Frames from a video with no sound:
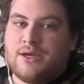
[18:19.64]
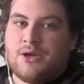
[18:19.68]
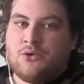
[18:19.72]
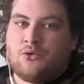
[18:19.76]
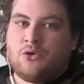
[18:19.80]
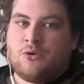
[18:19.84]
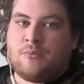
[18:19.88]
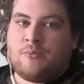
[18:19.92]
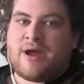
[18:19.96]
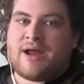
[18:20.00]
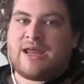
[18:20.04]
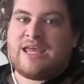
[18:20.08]

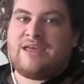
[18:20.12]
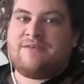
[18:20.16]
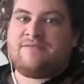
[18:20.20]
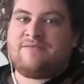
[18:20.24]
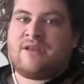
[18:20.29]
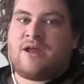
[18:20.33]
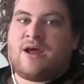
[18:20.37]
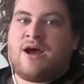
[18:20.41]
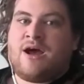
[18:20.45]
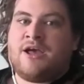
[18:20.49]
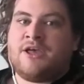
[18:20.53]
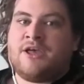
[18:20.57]
We might
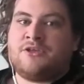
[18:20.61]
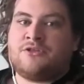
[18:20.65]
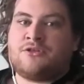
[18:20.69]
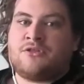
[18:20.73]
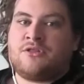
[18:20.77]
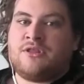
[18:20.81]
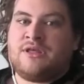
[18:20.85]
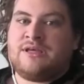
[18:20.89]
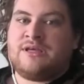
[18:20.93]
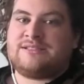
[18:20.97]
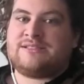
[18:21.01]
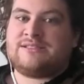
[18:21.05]
even argue that
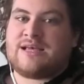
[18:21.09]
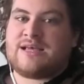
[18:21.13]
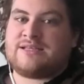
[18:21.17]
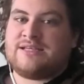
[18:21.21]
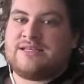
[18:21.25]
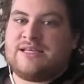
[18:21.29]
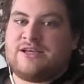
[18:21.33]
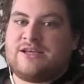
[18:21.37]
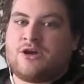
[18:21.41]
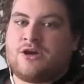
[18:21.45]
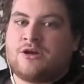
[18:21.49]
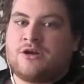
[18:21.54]
the
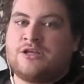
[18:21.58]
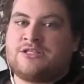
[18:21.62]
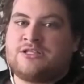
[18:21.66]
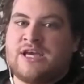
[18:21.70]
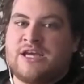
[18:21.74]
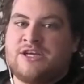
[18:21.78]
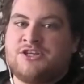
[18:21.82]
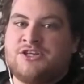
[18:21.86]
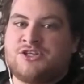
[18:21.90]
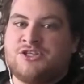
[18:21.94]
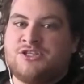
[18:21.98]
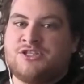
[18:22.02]
aesthetic
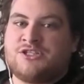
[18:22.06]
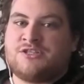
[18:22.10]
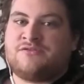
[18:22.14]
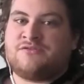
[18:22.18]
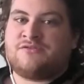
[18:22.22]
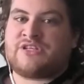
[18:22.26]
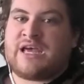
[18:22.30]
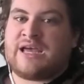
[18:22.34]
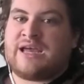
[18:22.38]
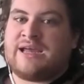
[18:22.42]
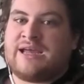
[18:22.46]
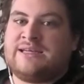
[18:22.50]
connotations of
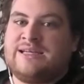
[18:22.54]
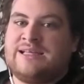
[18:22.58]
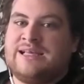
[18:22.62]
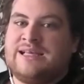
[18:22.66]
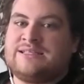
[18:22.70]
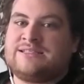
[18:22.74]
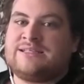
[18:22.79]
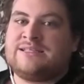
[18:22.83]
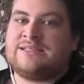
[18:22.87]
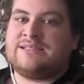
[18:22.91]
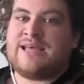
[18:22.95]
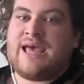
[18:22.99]
psychedelia
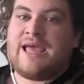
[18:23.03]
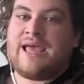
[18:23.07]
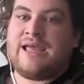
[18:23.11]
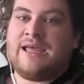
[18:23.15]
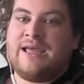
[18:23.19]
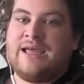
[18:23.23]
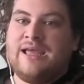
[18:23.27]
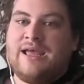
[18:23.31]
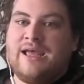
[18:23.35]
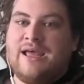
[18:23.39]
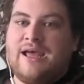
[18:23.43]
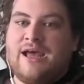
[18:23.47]
today
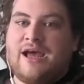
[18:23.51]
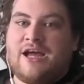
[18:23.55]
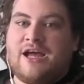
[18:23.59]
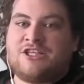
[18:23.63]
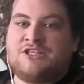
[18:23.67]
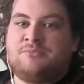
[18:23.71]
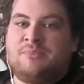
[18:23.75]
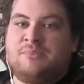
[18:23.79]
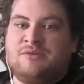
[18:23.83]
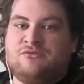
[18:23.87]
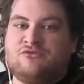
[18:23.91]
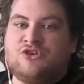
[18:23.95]
are to
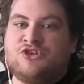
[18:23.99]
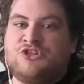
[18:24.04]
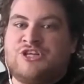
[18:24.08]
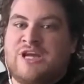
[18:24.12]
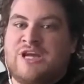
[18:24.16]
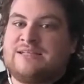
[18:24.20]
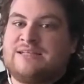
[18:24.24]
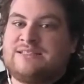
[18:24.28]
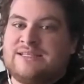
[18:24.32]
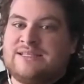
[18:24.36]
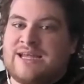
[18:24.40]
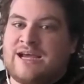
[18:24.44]
be
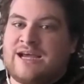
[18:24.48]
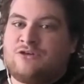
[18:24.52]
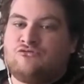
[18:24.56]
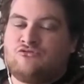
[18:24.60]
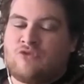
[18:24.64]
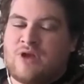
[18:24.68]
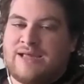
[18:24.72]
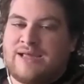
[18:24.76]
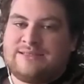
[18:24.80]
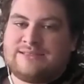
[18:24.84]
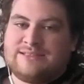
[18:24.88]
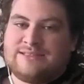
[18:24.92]
rejected
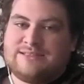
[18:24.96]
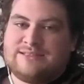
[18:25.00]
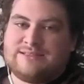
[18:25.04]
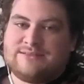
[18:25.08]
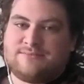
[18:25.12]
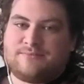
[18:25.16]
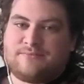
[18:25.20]
outright.